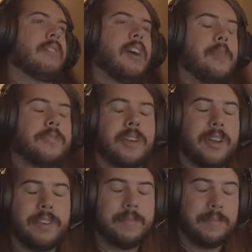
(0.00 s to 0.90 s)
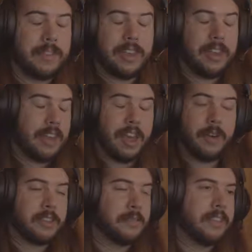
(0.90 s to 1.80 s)
I'm sorry. I
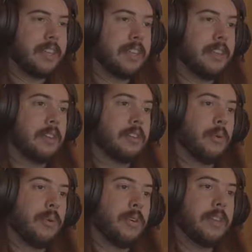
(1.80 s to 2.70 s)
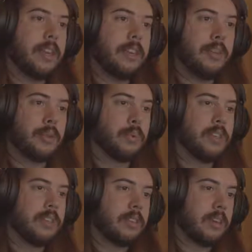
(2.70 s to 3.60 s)
was mistaken there. So we only had to do 3
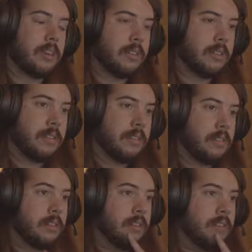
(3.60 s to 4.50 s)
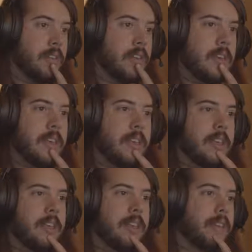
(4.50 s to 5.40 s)
stars
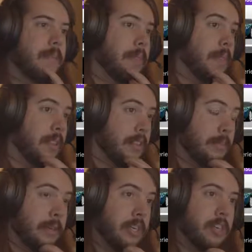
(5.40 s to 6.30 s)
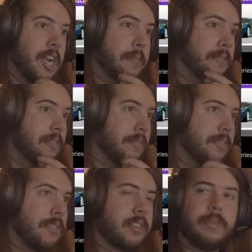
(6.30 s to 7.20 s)
in speed traps.
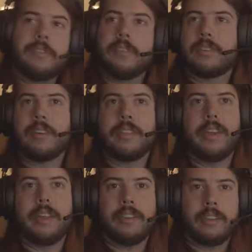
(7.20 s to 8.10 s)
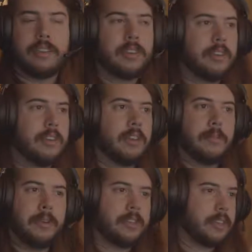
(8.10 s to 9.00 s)
So we've just done that.
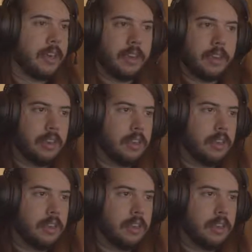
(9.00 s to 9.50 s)
Piece of cake.